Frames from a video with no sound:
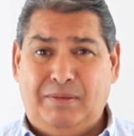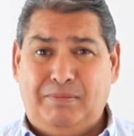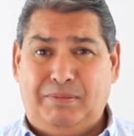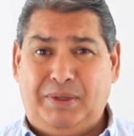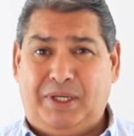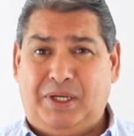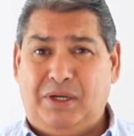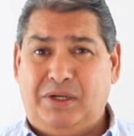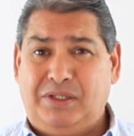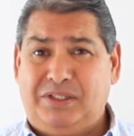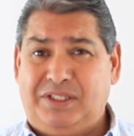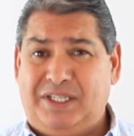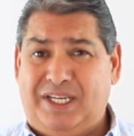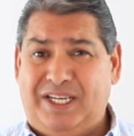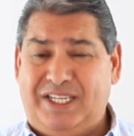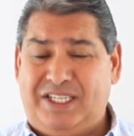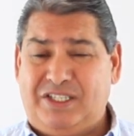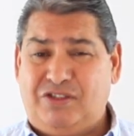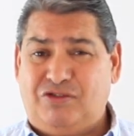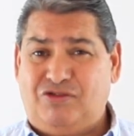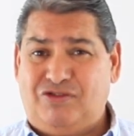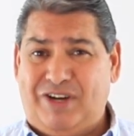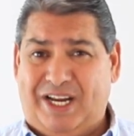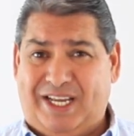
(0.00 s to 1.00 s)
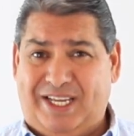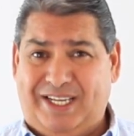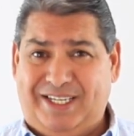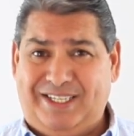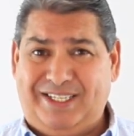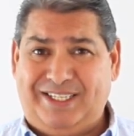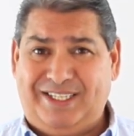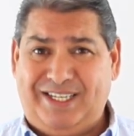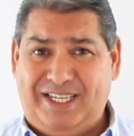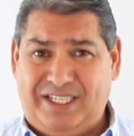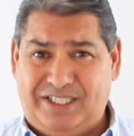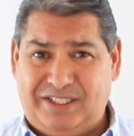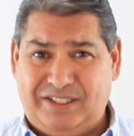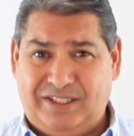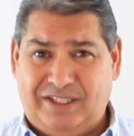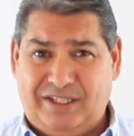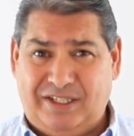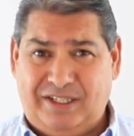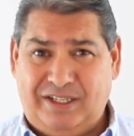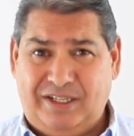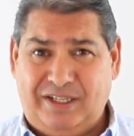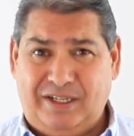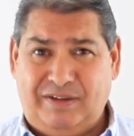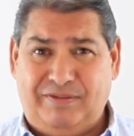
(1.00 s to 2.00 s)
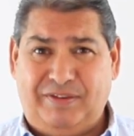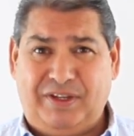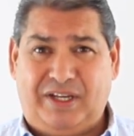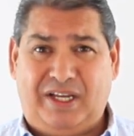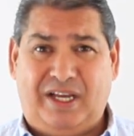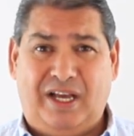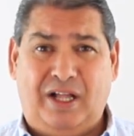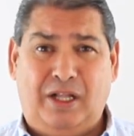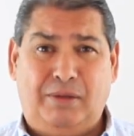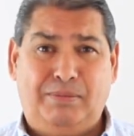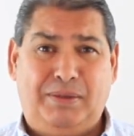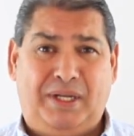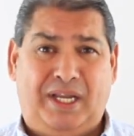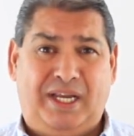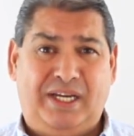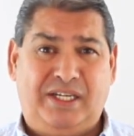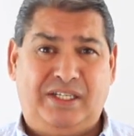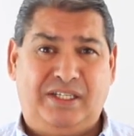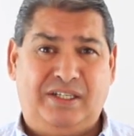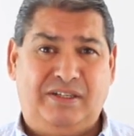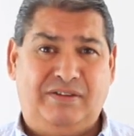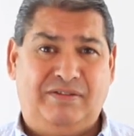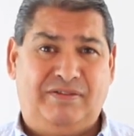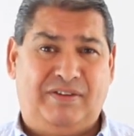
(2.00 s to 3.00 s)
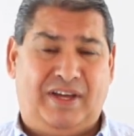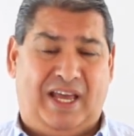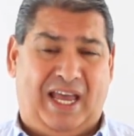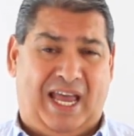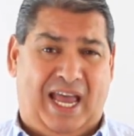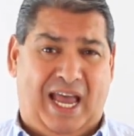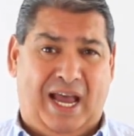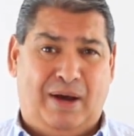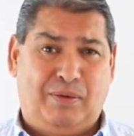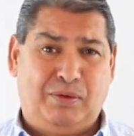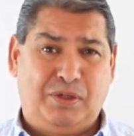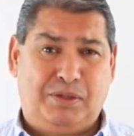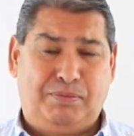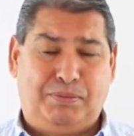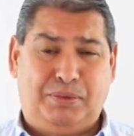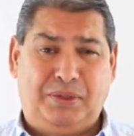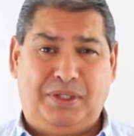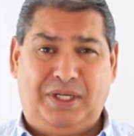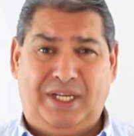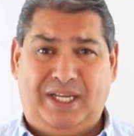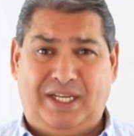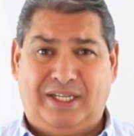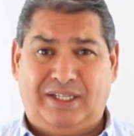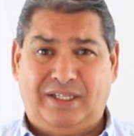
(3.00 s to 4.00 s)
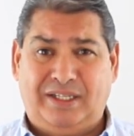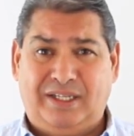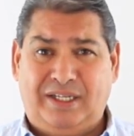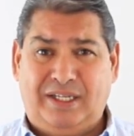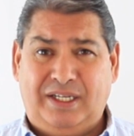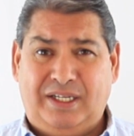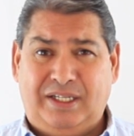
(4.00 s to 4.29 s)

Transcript: because it's a recognition of the culmination of hours put in